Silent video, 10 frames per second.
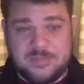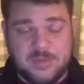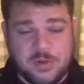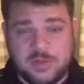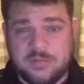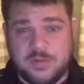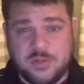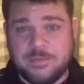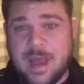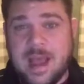for
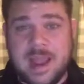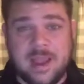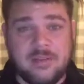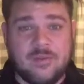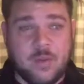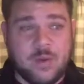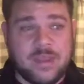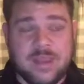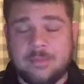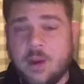spying, for
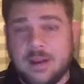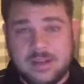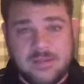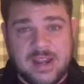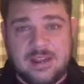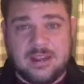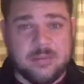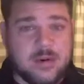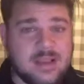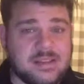the end product of an analytic
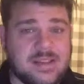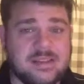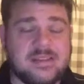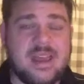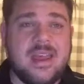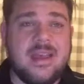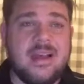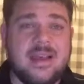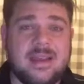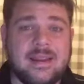process.
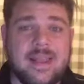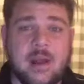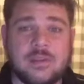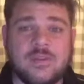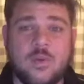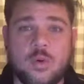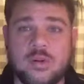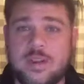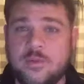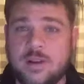It accounts for
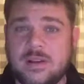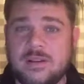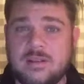different